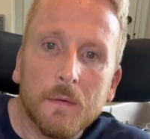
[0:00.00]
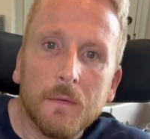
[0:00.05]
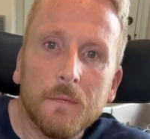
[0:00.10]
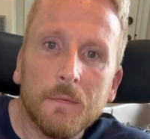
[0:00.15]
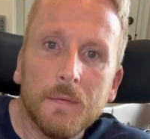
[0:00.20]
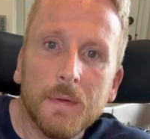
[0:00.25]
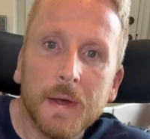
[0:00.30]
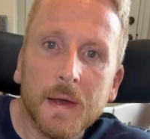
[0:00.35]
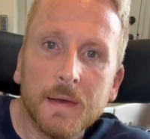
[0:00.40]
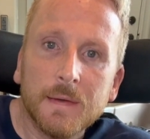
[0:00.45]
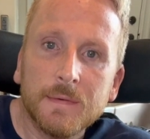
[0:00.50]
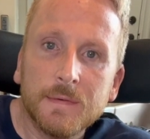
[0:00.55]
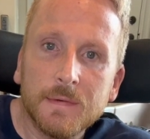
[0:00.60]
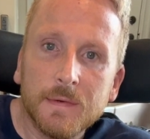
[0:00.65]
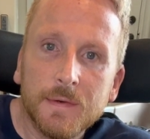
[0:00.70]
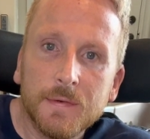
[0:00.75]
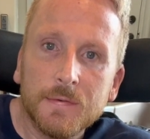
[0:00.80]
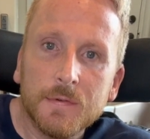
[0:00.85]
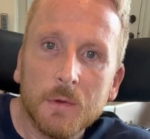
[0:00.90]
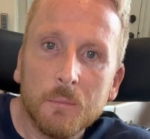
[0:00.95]
Next
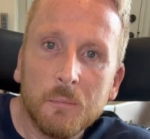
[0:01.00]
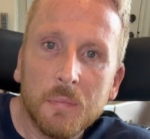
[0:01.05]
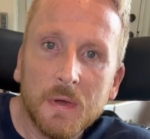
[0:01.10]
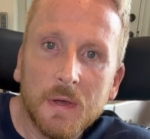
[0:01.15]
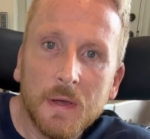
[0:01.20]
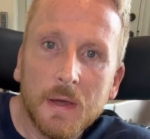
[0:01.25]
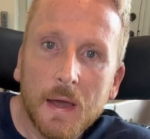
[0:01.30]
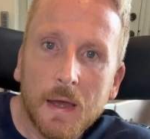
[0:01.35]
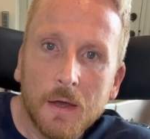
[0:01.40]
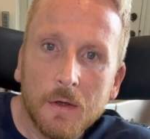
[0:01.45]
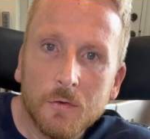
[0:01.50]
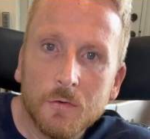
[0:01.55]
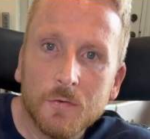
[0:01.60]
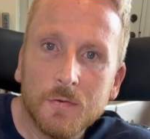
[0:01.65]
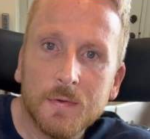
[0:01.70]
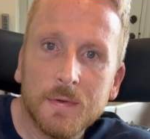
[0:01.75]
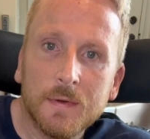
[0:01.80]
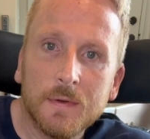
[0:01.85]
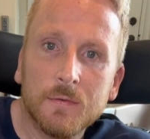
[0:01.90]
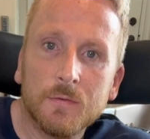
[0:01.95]
is the pH
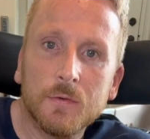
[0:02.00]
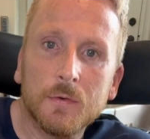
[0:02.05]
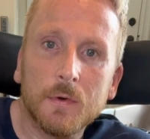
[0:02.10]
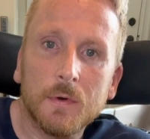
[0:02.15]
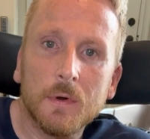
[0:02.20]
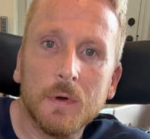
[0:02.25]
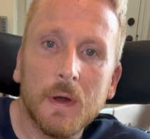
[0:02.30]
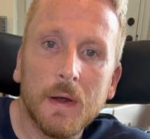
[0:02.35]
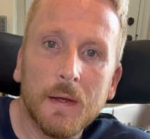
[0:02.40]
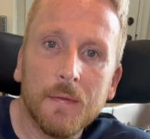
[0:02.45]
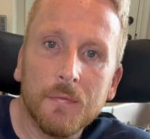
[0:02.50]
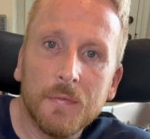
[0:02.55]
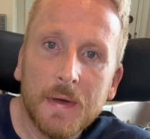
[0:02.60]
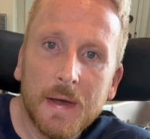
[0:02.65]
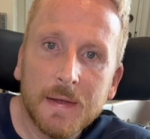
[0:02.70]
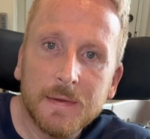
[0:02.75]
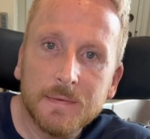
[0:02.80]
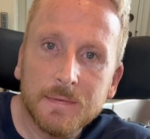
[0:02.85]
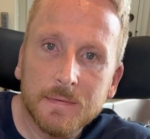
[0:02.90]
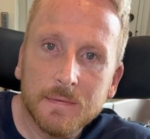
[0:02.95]
sensor, and
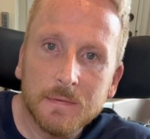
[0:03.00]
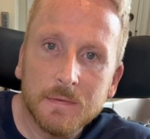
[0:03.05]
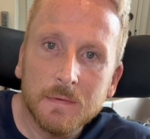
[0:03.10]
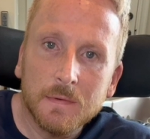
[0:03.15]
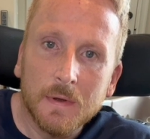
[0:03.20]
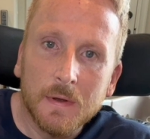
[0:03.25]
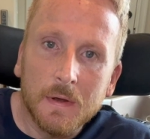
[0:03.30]
that's